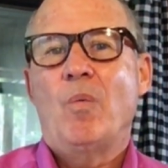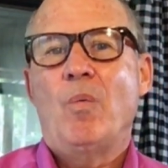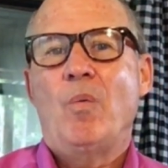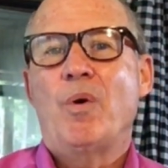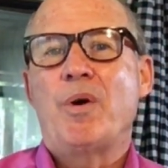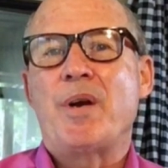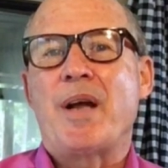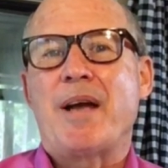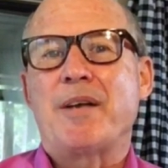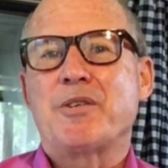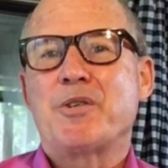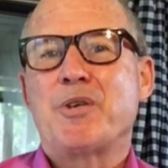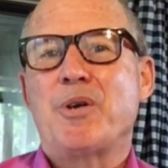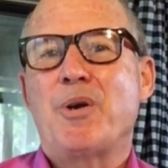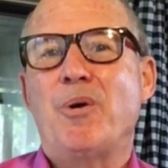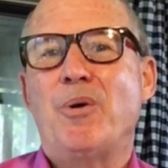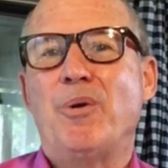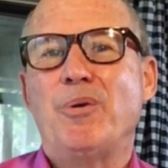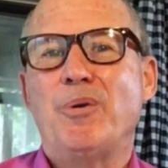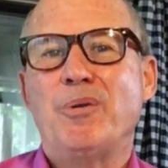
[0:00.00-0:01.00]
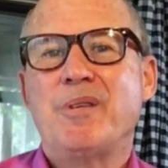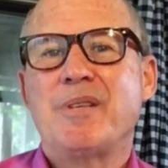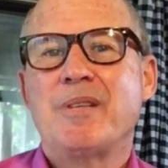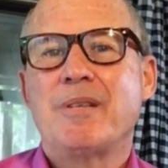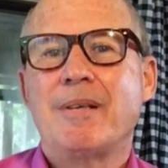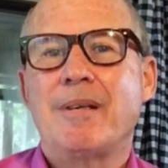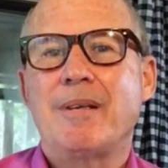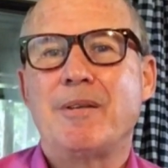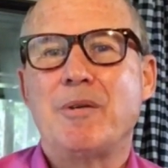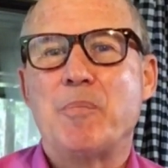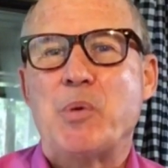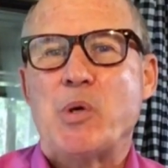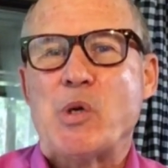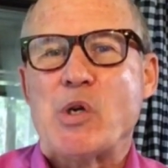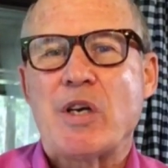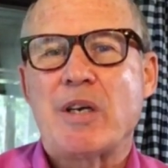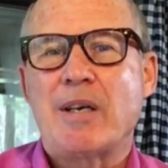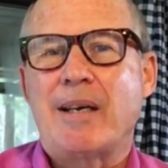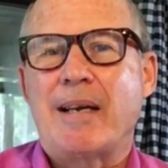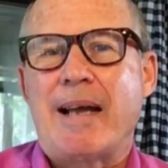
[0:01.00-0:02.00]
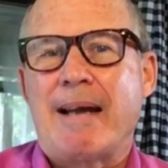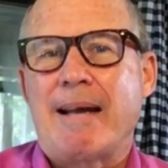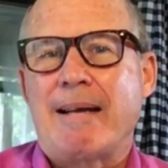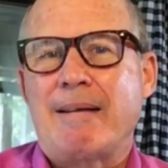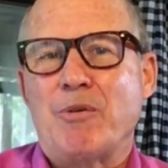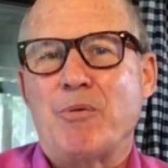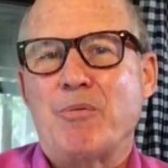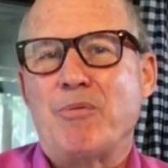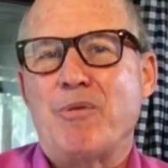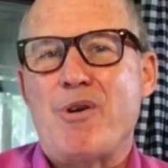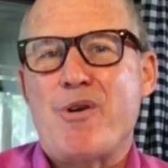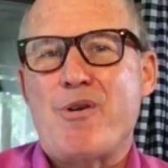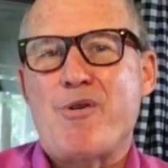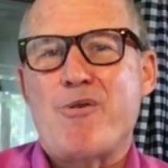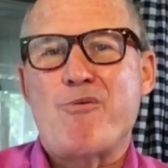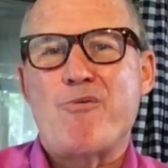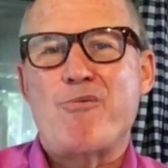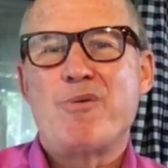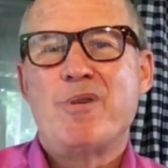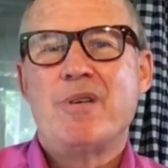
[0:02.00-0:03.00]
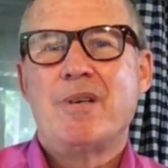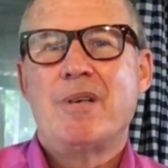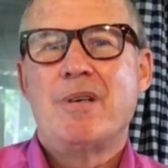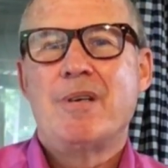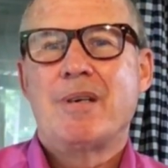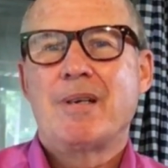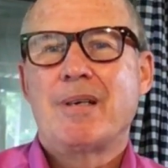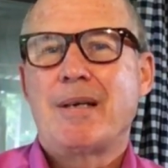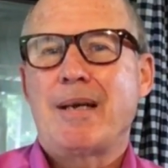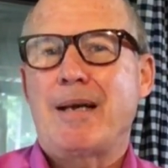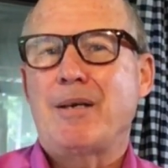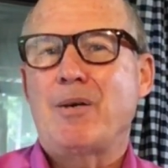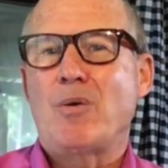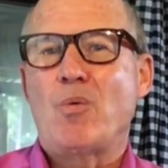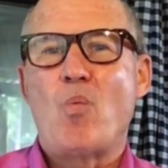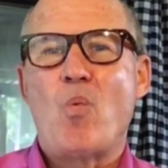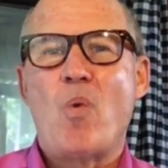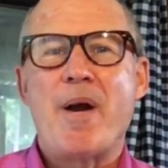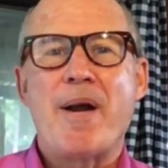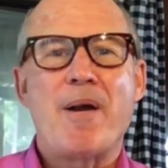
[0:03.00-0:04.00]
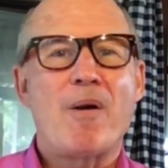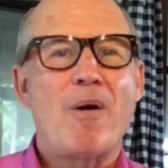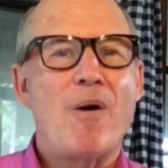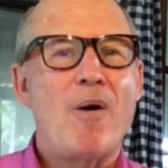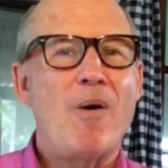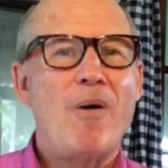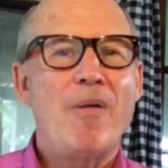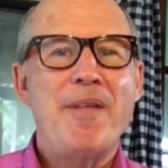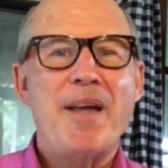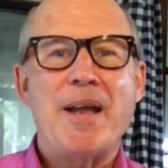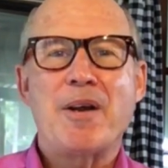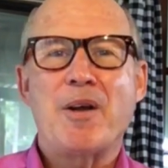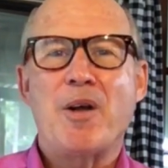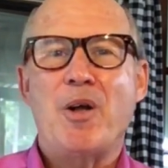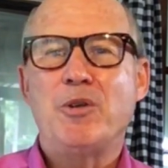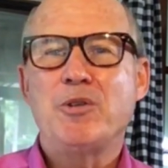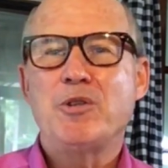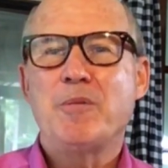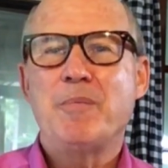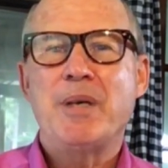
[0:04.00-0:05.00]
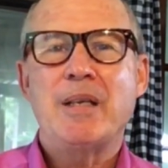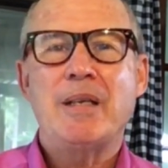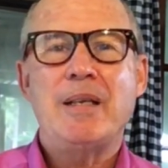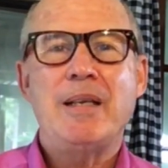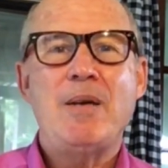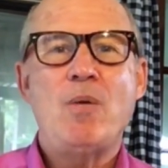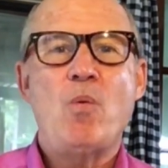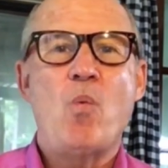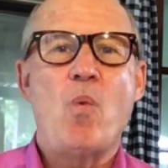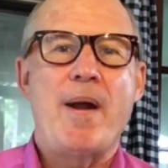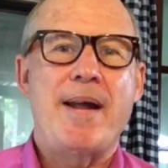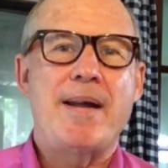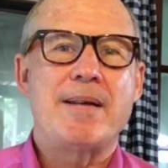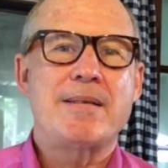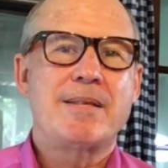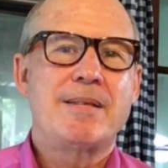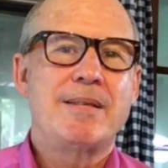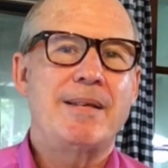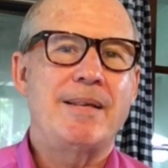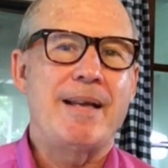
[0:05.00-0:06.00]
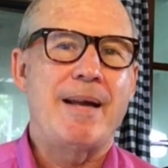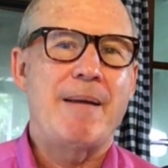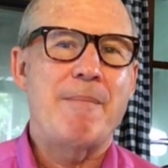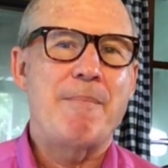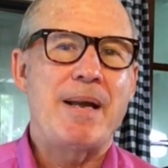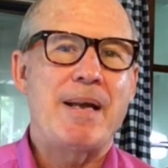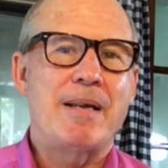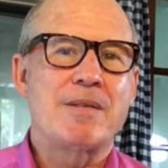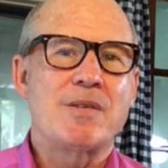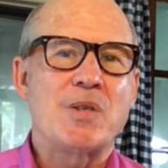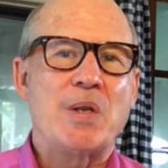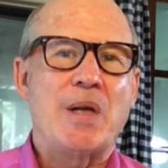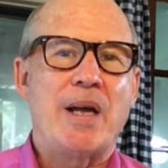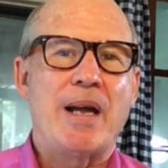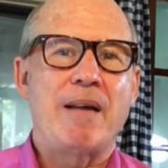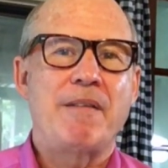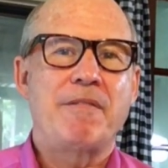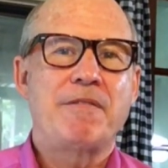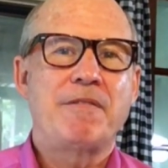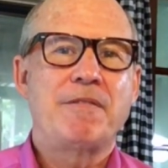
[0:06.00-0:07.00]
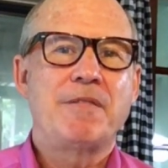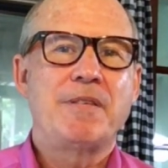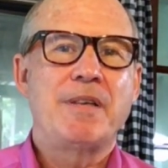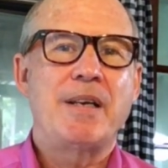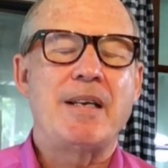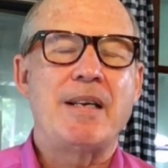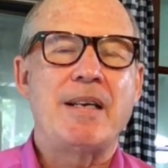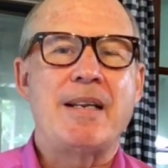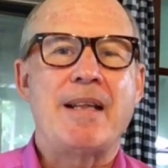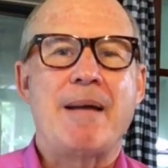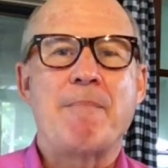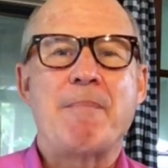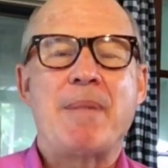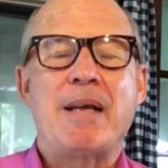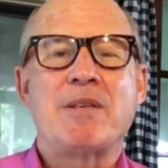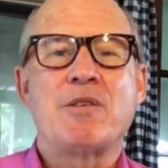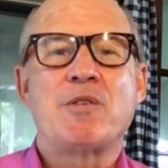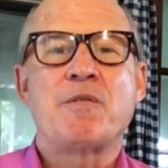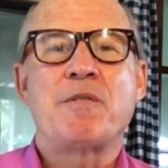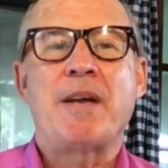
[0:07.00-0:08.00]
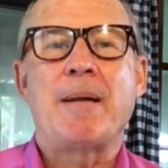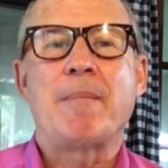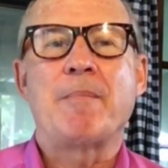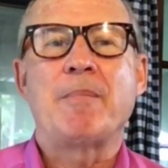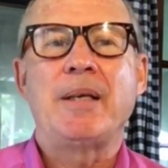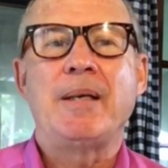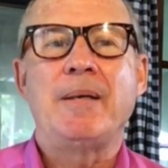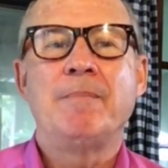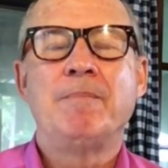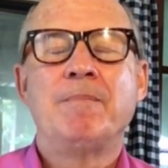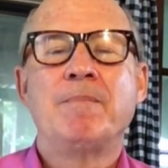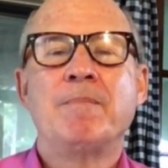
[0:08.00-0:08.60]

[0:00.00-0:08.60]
We're not told in the book, and I don't know kind of where all that ultimately went in that man's life and in that man's family.